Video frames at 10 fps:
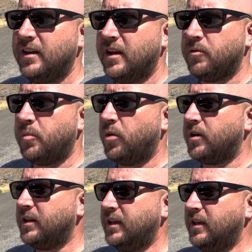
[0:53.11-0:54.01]

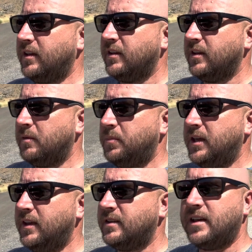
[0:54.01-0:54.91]
Reportedly, it
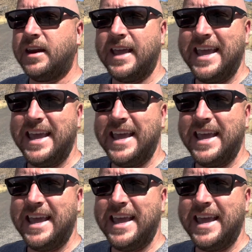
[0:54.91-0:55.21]
peaked at